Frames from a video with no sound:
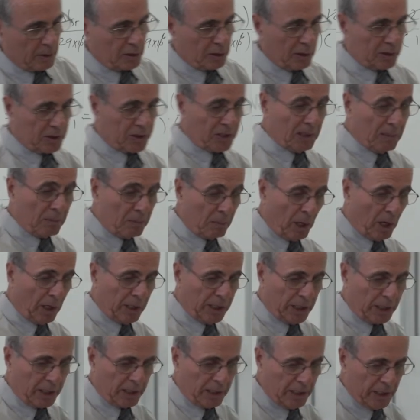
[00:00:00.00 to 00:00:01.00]

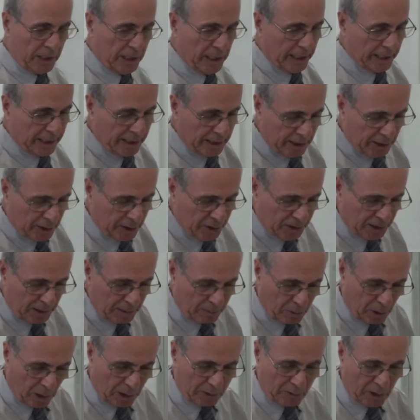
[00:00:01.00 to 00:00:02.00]
Symbolically. Here it is
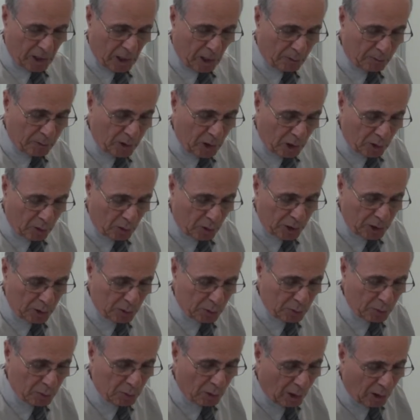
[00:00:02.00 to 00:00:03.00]
symbolic. We are going
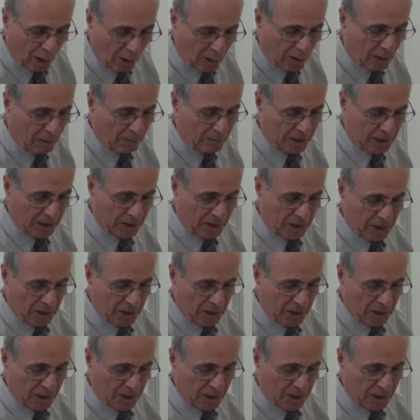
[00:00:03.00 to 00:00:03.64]
to do all of this.